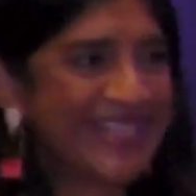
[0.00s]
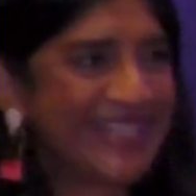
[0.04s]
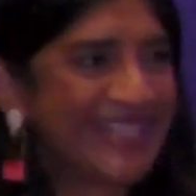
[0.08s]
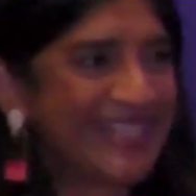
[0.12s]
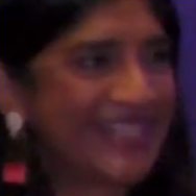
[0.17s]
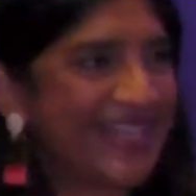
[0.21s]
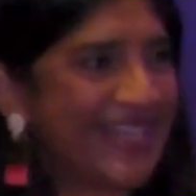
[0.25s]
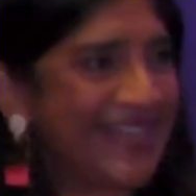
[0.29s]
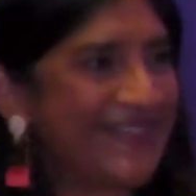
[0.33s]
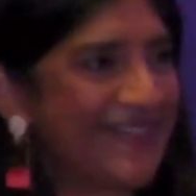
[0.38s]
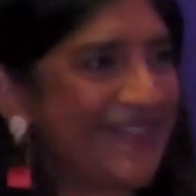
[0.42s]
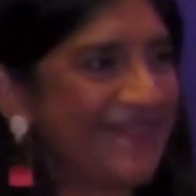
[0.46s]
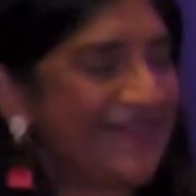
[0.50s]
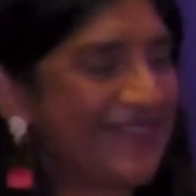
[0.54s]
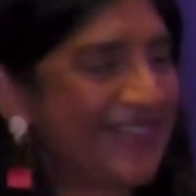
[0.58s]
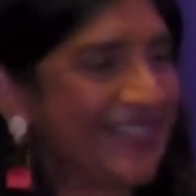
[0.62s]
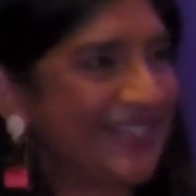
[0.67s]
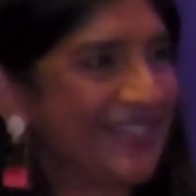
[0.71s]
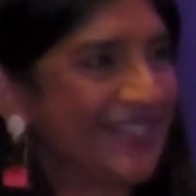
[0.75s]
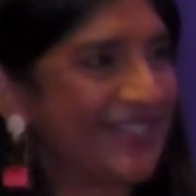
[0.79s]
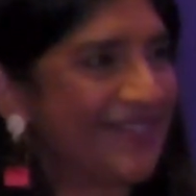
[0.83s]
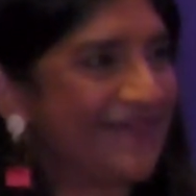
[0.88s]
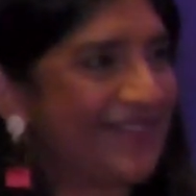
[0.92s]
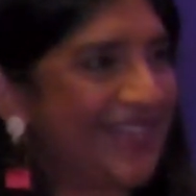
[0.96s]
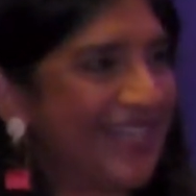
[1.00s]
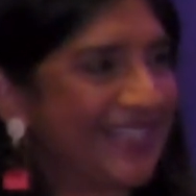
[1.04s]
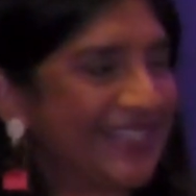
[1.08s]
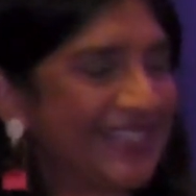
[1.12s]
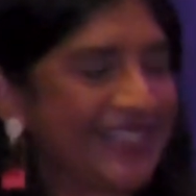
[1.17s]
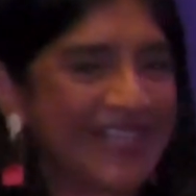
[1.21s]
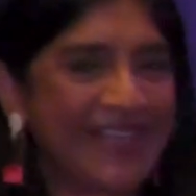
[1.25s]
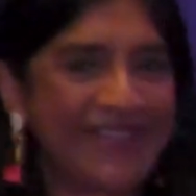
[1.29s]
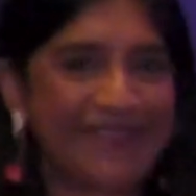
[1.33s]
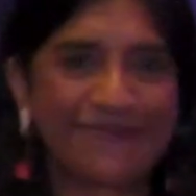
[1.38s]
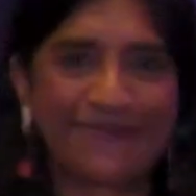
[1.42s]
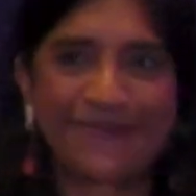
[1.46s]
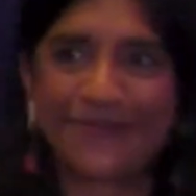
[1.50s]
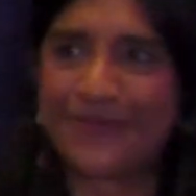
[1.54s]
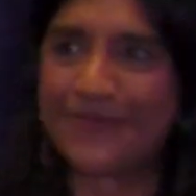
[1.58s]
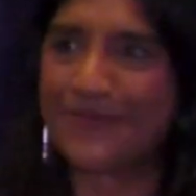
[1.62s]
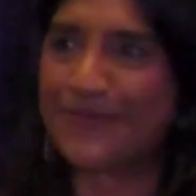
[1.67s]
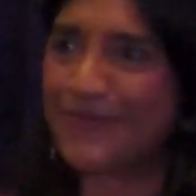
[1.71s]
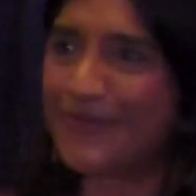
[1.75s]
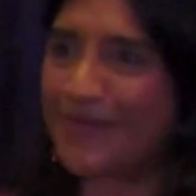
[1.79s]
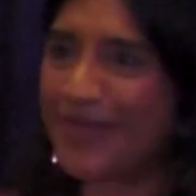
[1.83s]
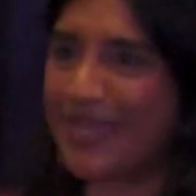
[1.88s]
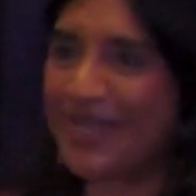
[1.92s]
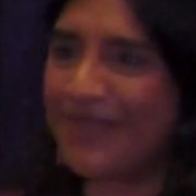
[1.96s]
So I'm thinking to myself,
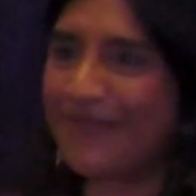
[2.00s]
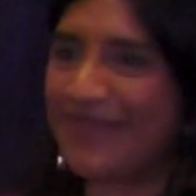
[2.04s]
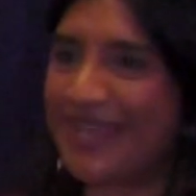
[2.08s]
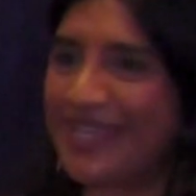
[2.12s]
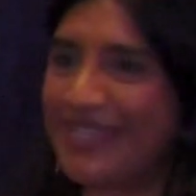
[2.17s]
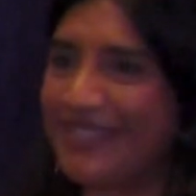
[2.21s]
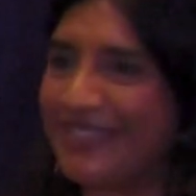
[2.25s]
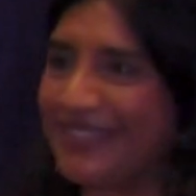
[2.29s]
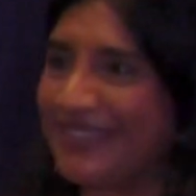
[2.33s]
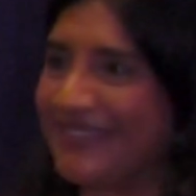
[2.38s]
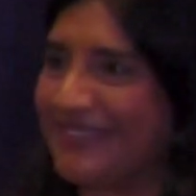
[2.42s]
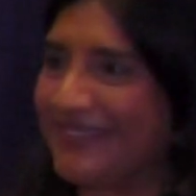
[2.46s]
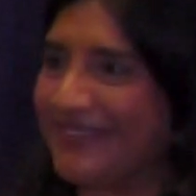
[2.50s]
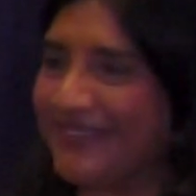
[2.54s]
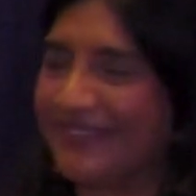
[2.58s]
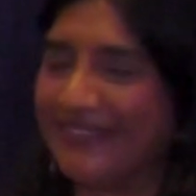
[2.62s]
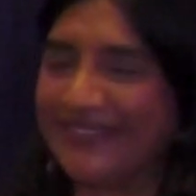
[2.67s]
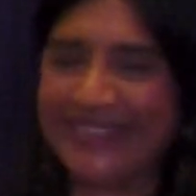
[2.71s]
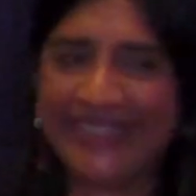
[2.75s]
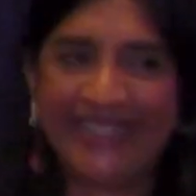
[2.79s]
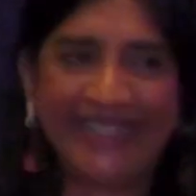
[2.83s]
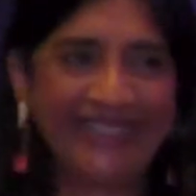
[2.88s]
what do I do?